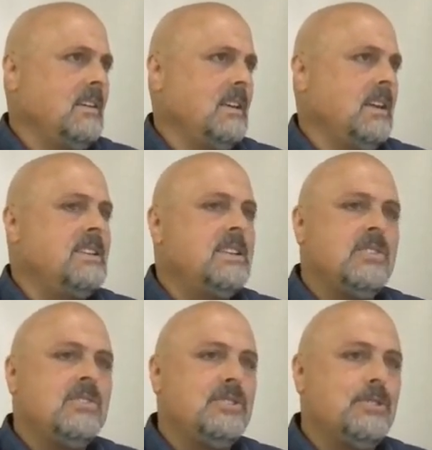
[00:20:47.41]
in
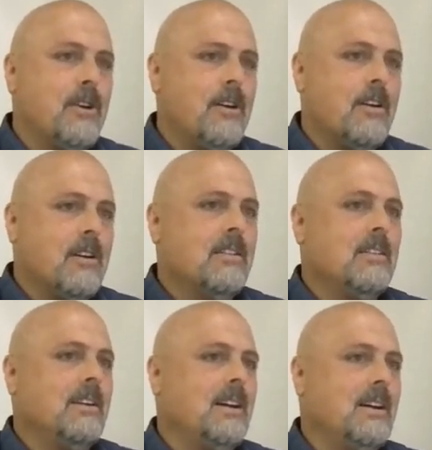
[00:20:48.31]
addition to
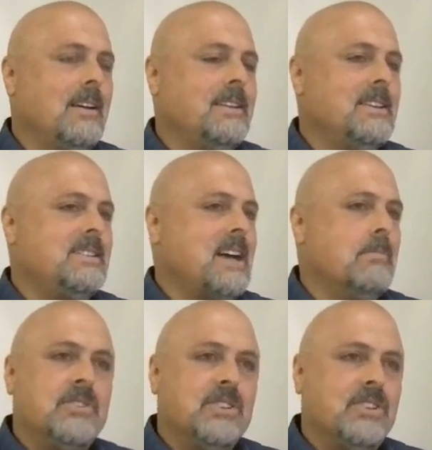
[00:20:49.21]
our uh, NIST
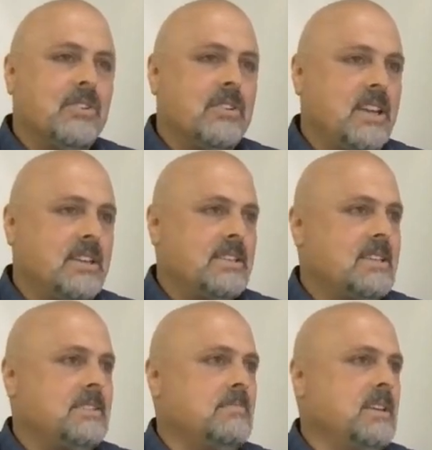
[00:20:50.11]
cybersecurity
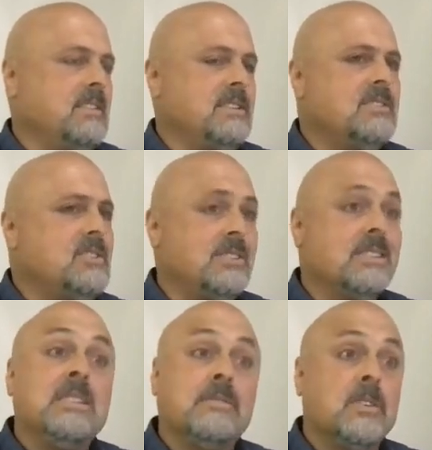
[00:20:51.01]
assessment, this is just a
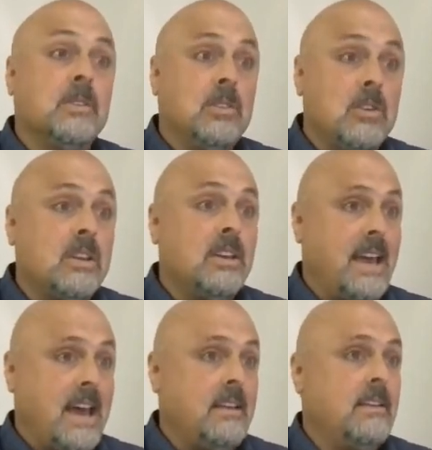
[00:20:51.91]
different look
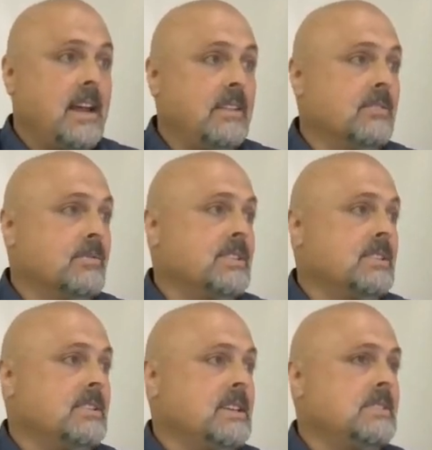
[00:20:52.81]
at, at the risk
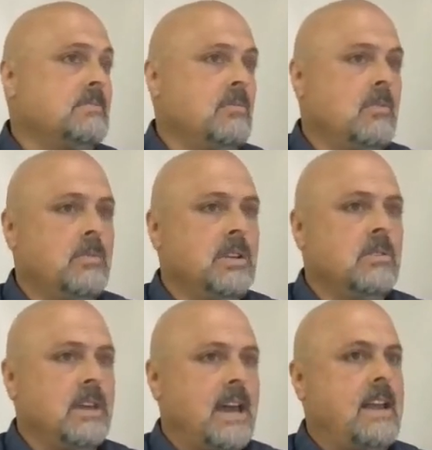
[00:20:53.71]
assessment when we
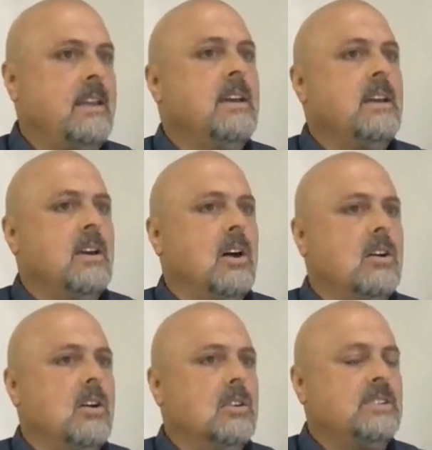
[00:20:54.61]
look at
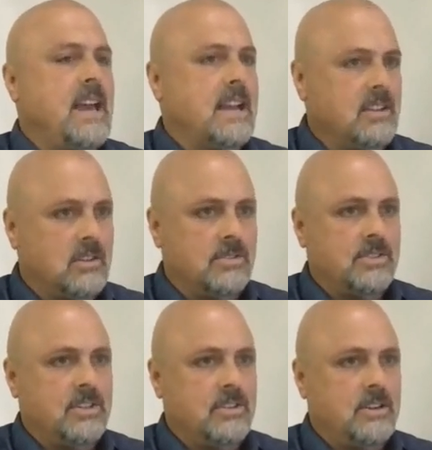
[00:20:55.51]
our, our technical
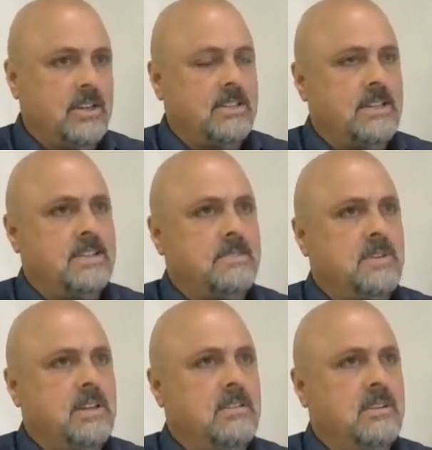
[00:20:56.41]
security
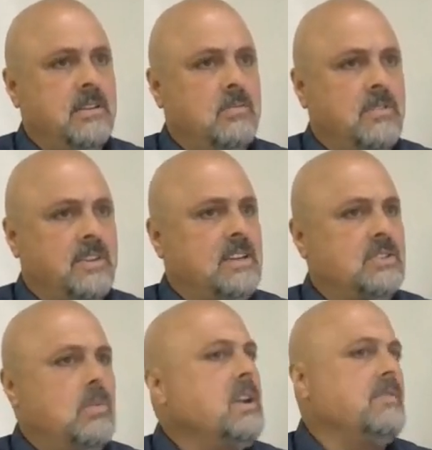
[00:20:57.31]
assessment. And, and we've got
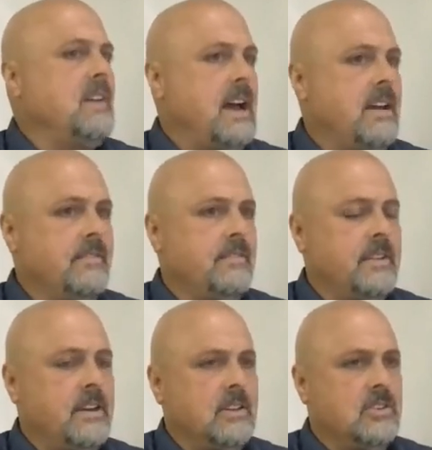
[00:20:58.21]

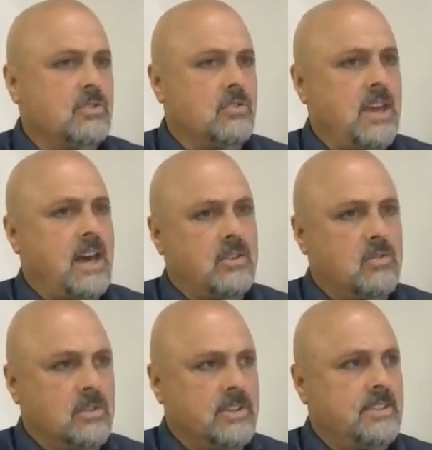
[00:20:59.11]
25 uh, control
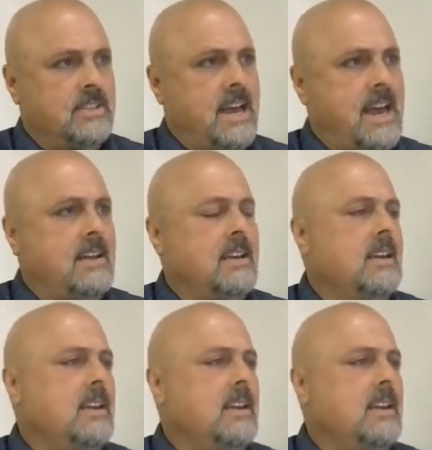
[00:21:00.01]
categories in that.